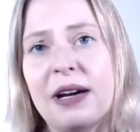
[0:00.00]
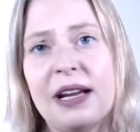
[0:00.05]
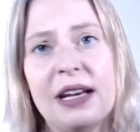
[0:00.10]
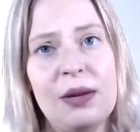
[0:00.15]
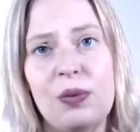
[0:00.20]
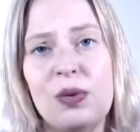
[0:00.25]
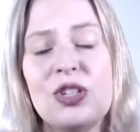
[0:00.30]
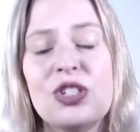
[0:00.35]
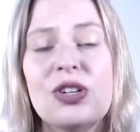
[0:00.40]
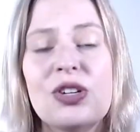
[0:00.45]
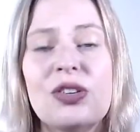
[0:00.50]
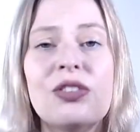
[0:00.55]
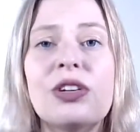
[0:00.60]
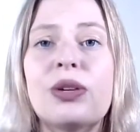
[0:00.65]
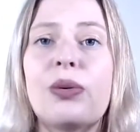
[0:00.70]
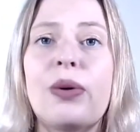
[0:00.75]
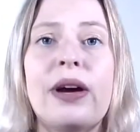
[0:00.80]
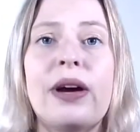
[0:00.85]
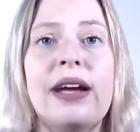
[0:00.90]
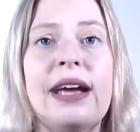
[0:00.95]
We don't
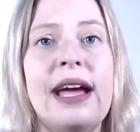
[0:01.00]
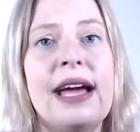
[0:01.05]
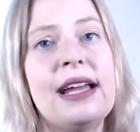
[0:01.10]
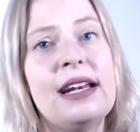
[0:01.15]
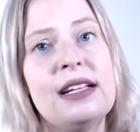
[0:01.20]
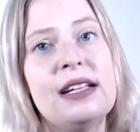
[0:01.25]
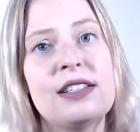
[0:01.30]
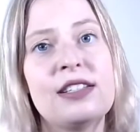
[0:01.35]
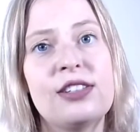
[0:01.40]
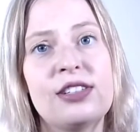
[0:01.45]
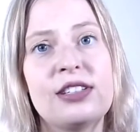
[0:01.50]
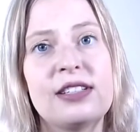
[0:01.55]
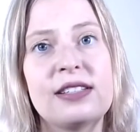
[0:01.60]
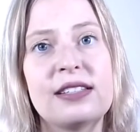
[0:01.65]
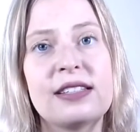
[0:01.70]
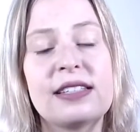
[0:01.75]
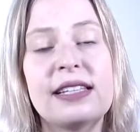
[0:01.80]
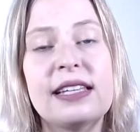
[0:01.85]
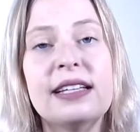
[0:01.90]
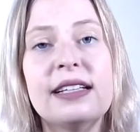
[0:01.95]
require any certain
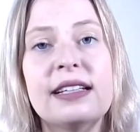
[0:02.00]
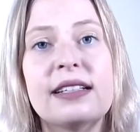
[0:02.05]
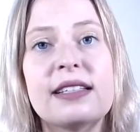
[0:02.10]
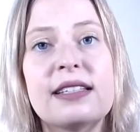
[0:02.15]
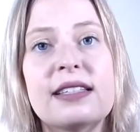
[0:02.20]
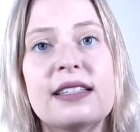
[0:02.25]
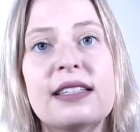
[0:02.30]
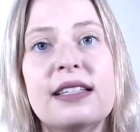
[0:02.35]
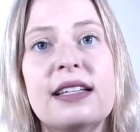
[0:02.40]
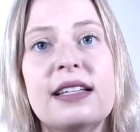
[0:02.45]
skills.